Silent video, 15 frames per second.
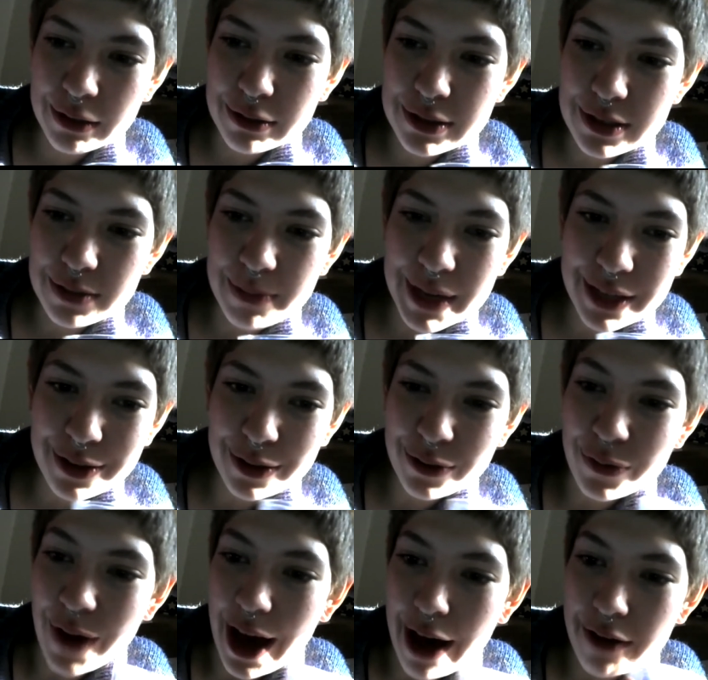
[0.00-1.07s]
just make little
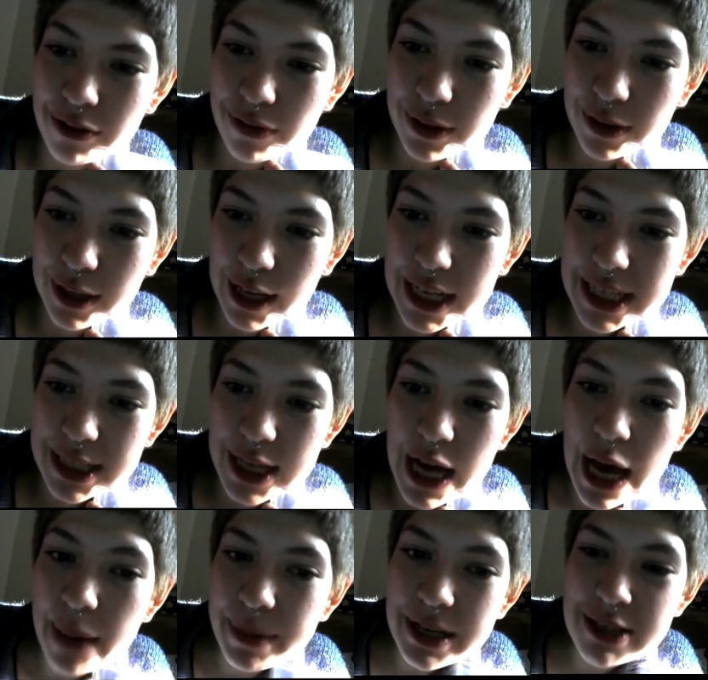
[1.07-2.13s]
crafts with kids
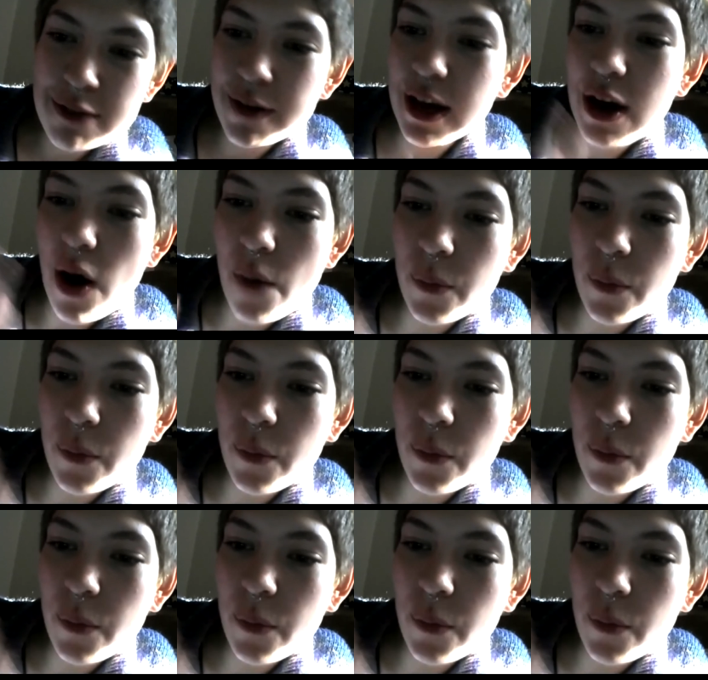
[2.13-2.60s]
because if I,